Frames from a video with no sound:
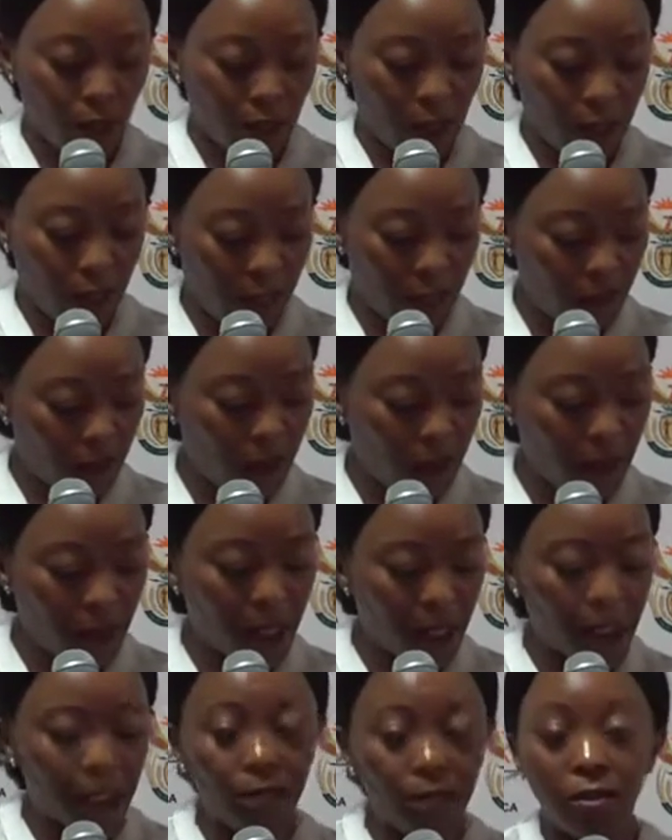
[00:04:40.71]
11
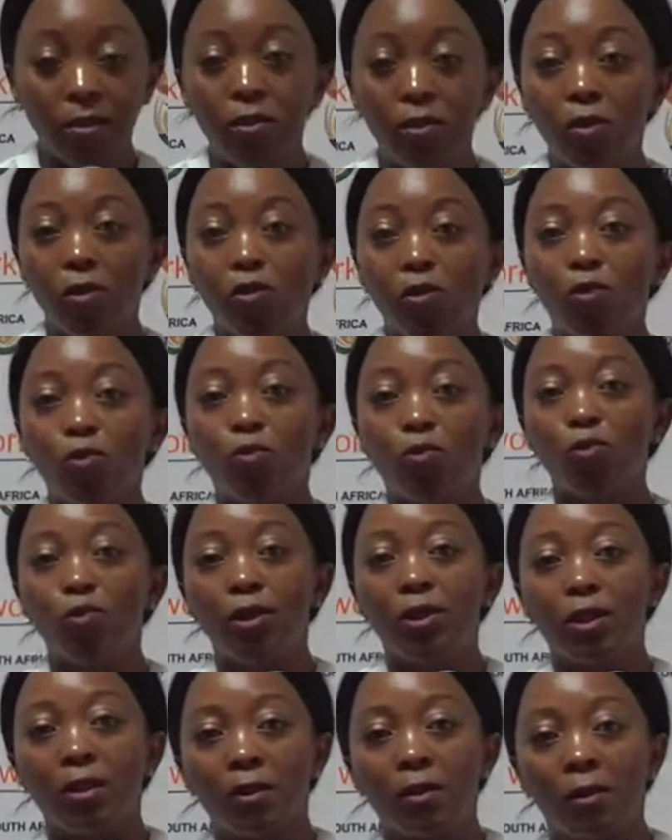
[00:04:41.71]
million to
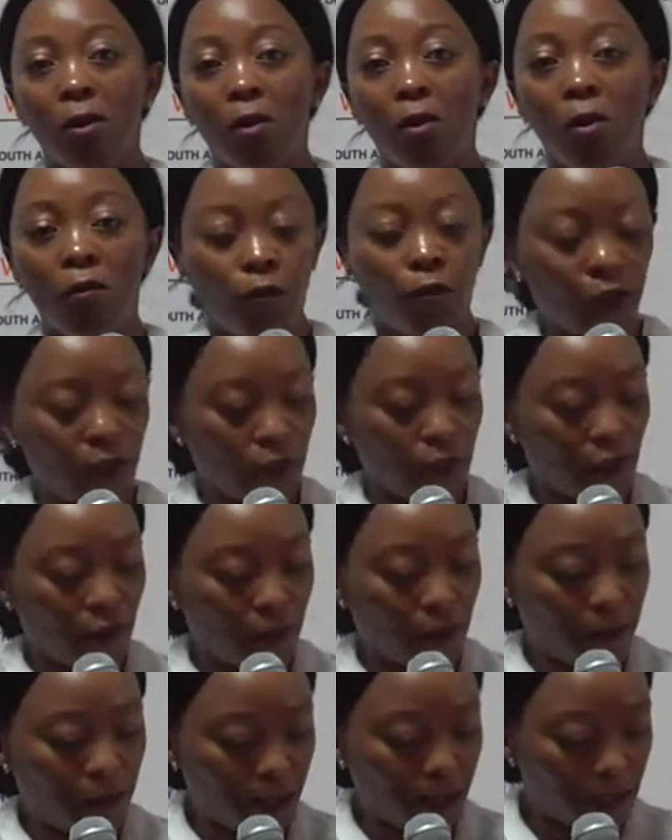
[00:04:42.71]
the Office
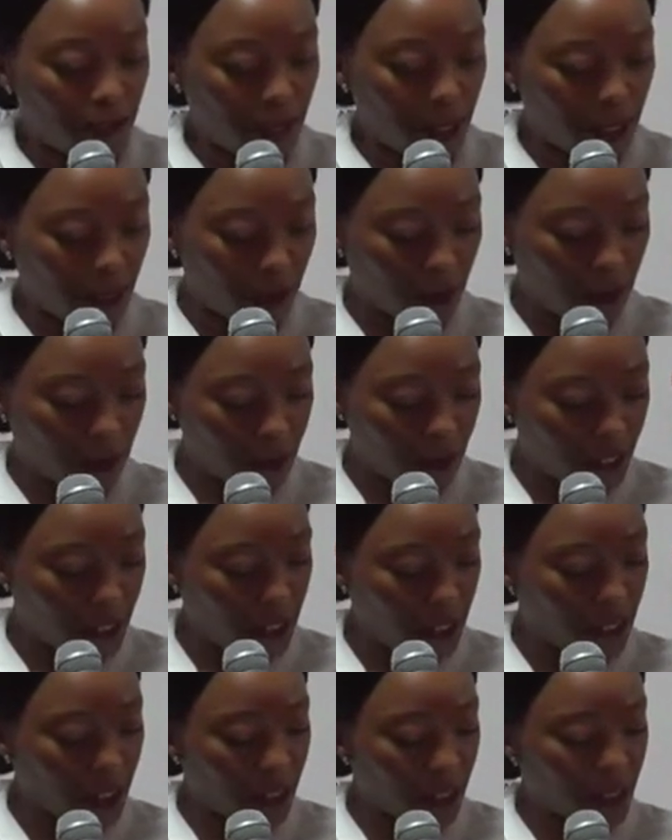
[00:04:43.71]
of the Premier and
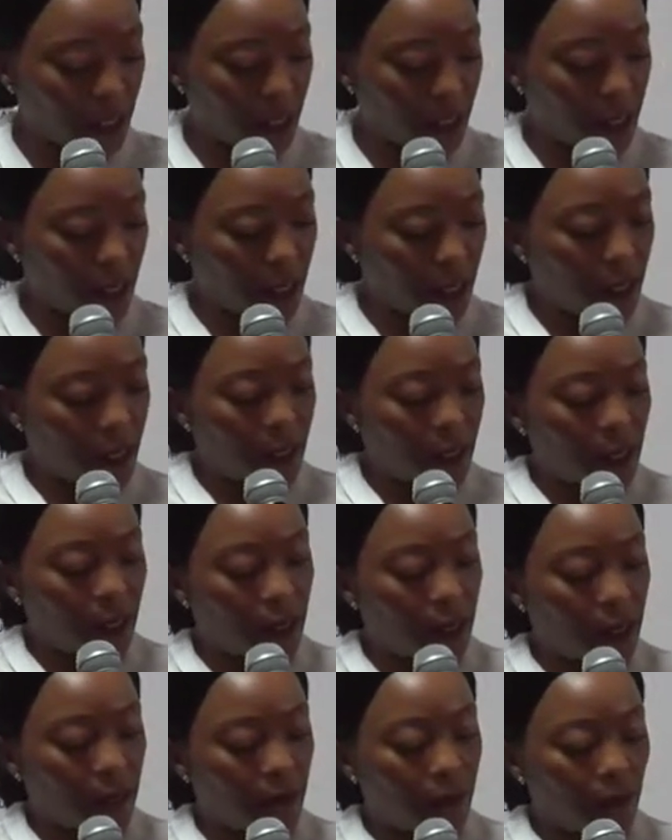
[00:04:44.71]
State,
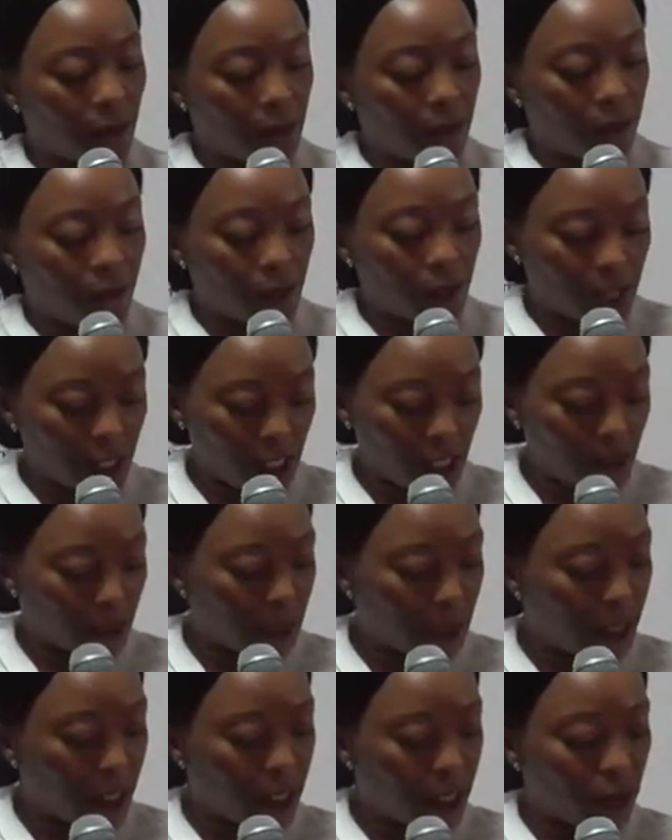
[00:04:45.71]
um, 6
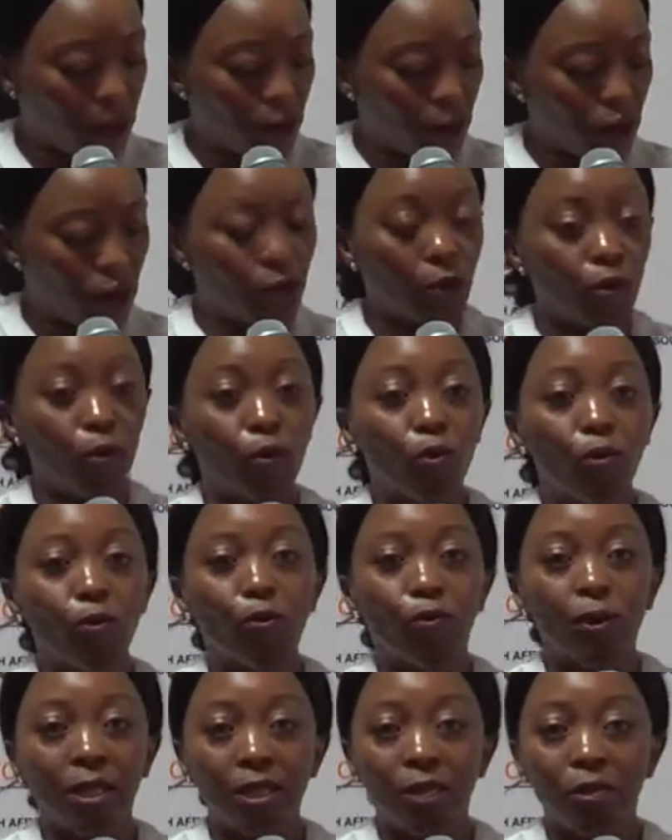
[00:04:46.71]
million to the
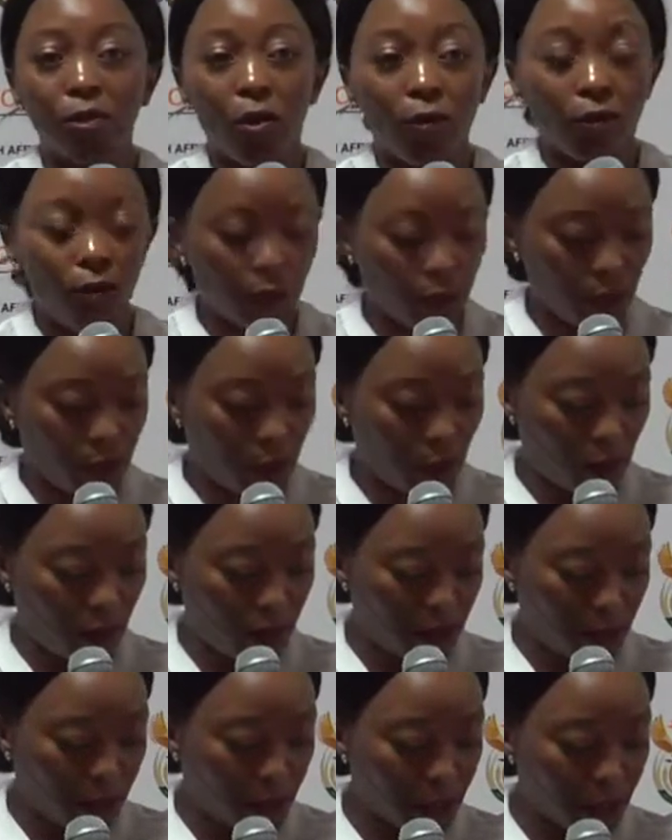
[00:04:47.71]
Northwest Office
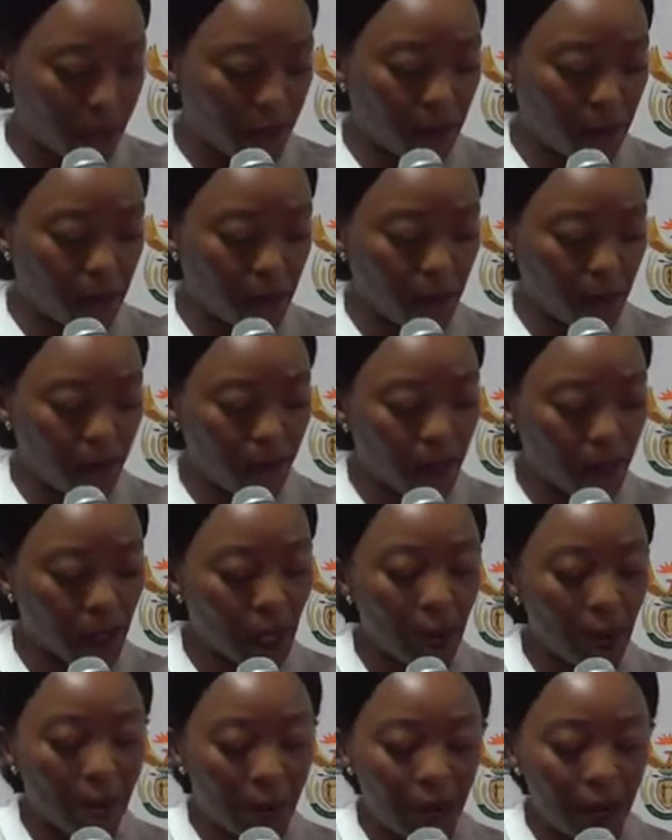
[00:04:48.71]
of the Premier,
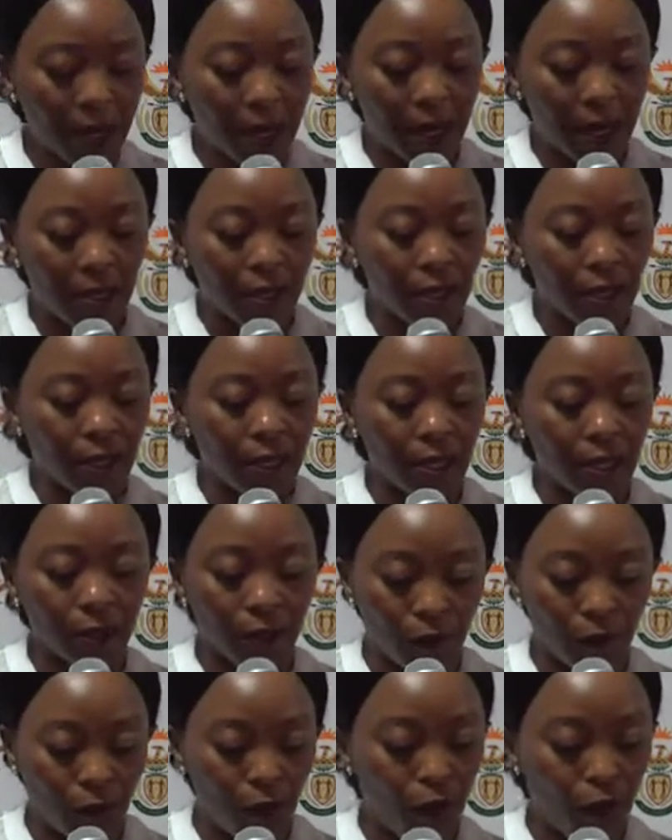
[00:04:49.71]
among others
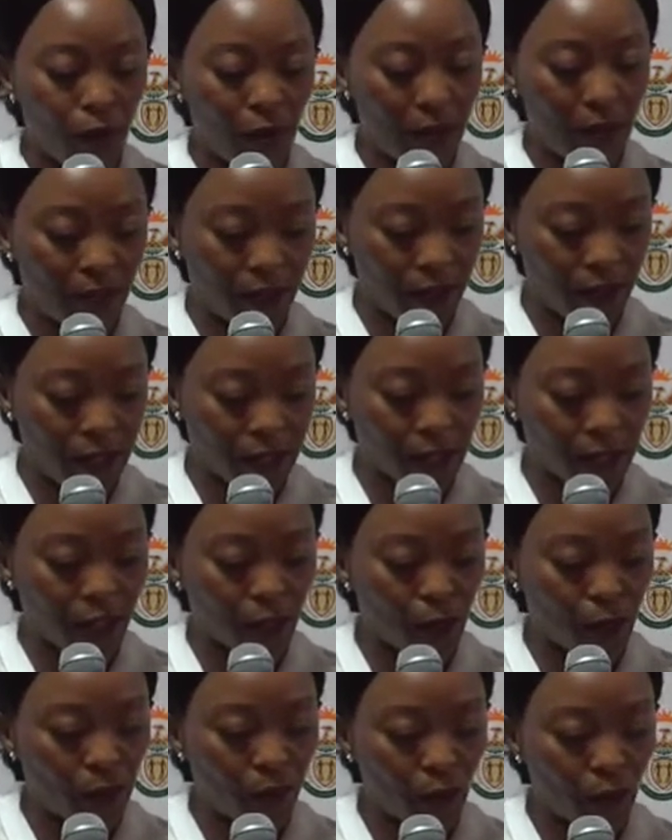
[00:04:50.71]
and a few others
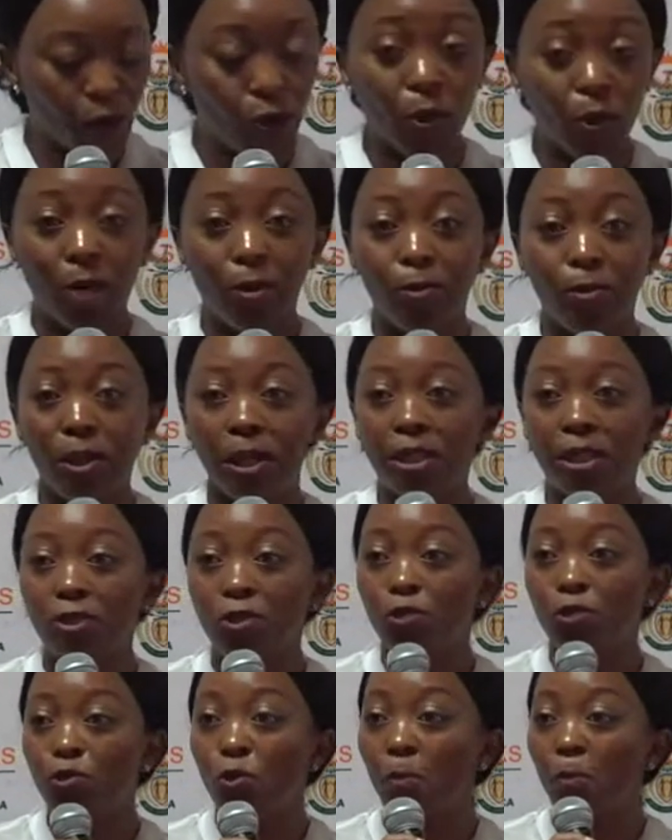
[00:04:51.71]
that we've also
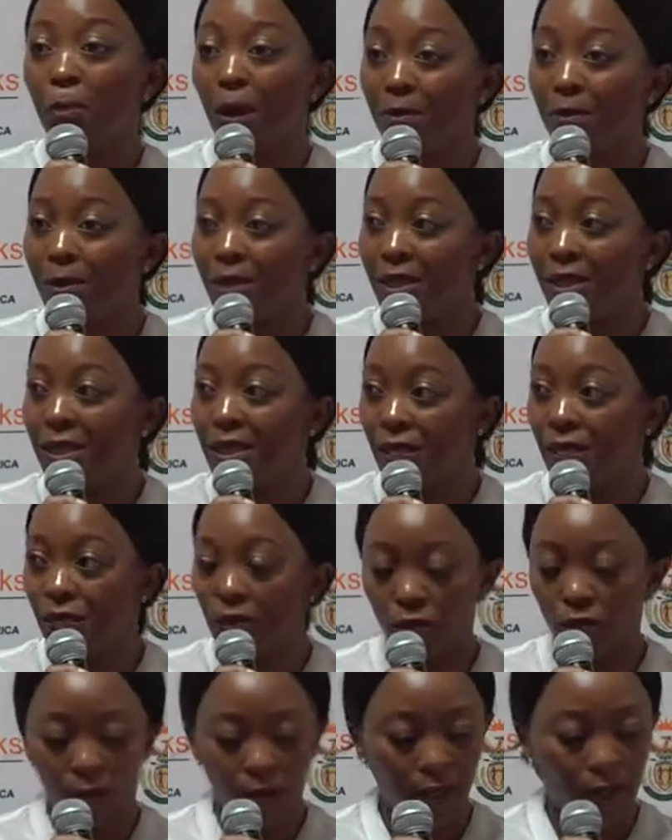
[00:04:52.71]
allocated to your public
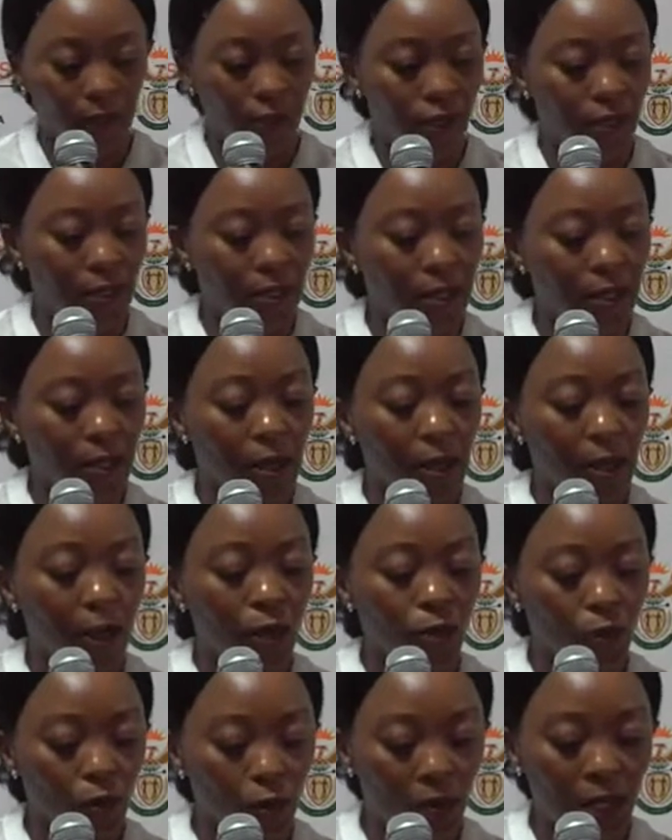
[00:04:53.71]
TVET colleges,
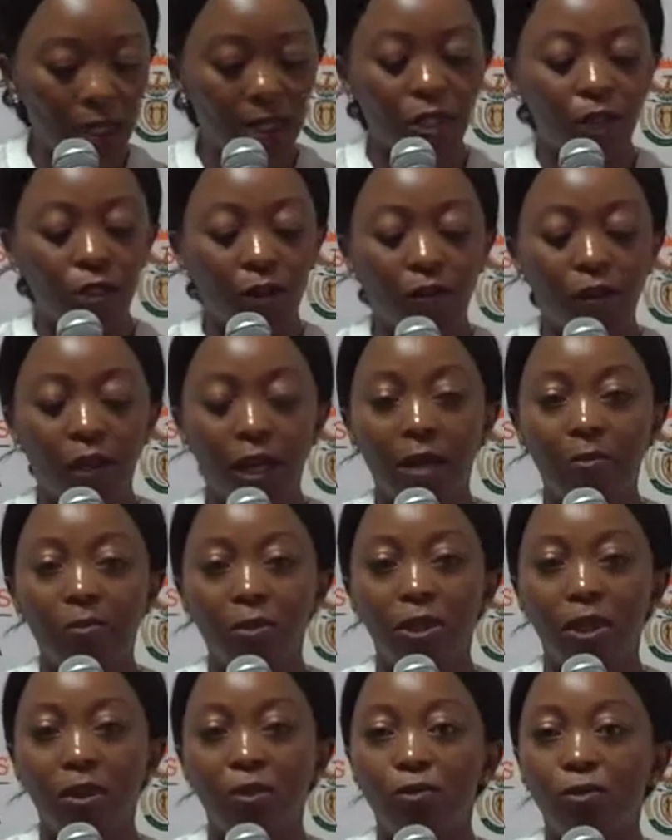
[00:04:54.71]
your College of
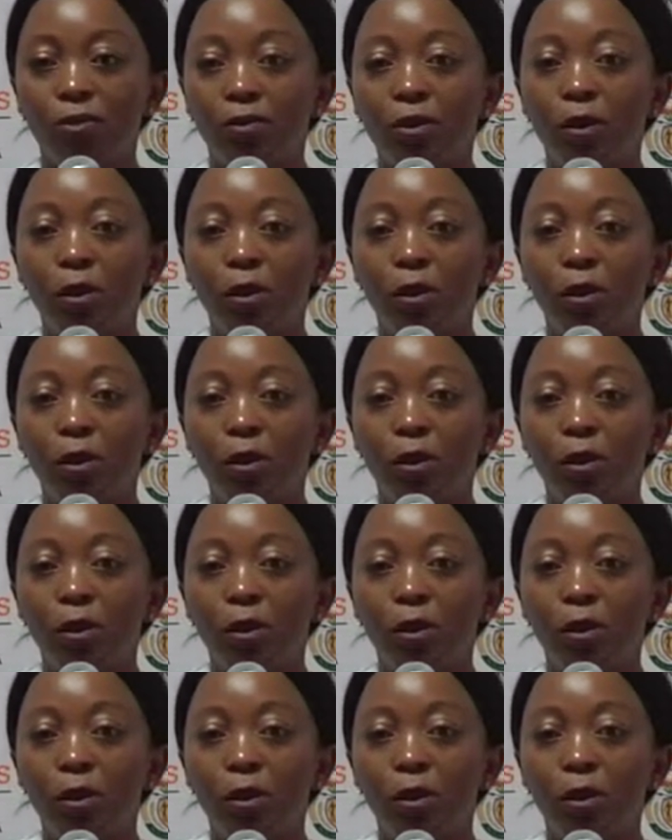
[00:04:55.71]
Cape Town,